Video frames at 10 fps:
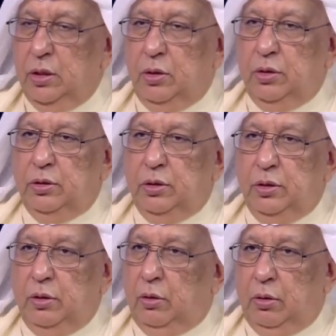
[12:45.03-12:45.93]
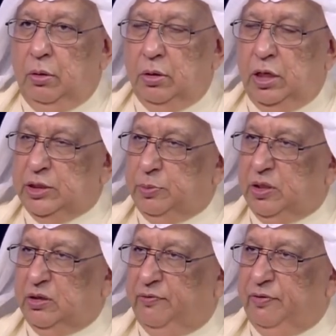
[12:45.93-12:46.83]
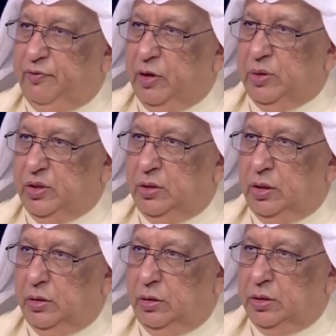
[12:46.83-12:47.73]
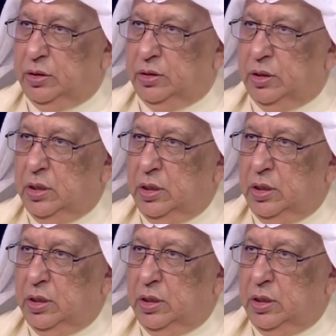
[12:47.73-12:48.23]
on all aspects of information technologies